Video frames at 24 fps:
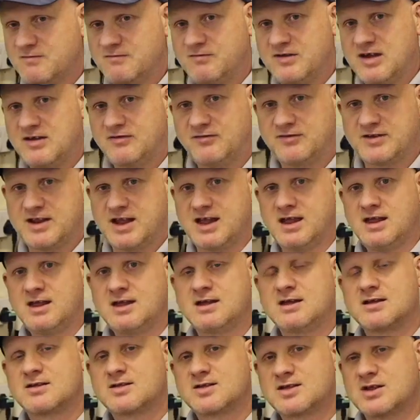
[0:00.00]
this 50,
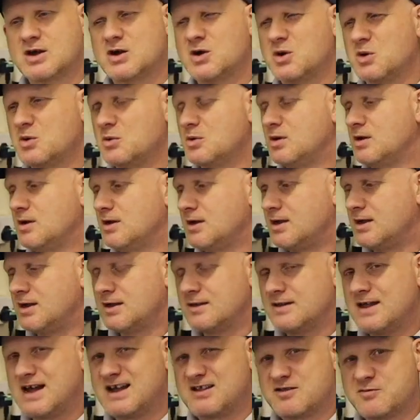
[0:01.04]
so
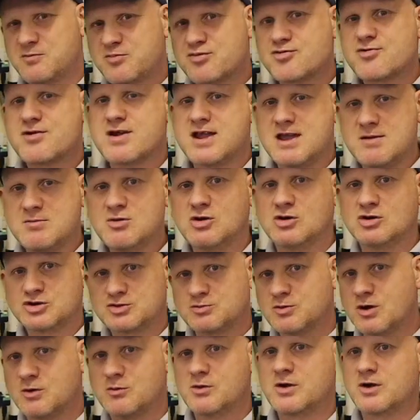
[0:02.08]
that's pretty
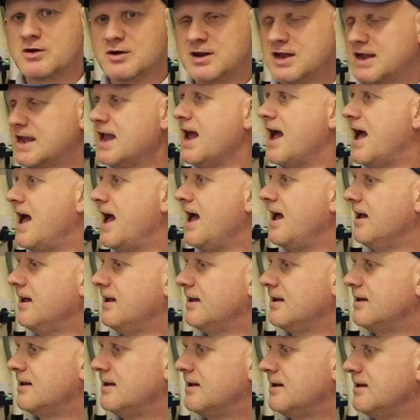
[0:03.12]
much what we're gonna get
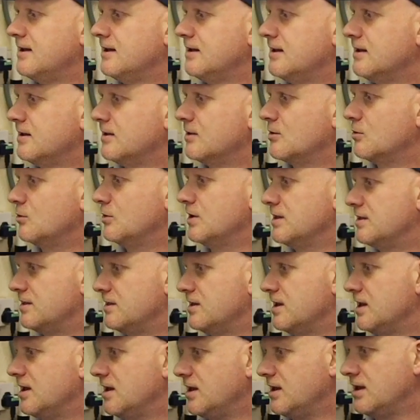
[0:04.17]

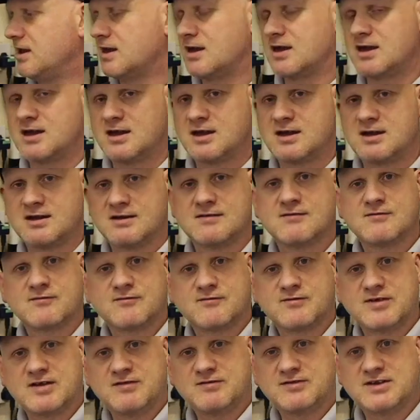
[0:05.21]
with the
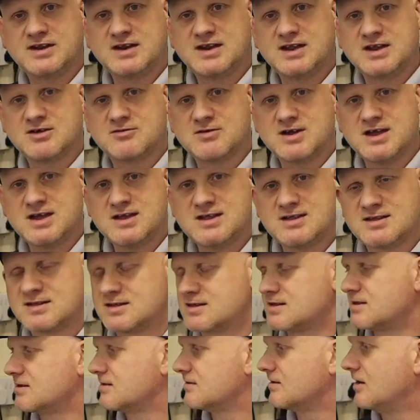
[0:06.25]
50
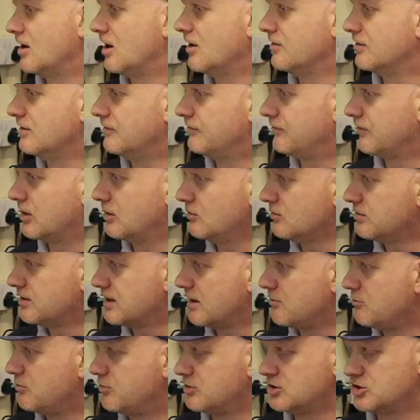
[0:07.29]
degrees on the flow
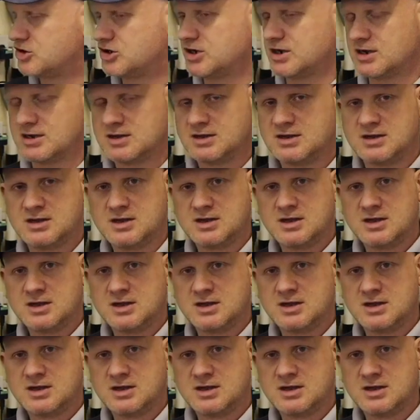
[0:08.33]
temperature.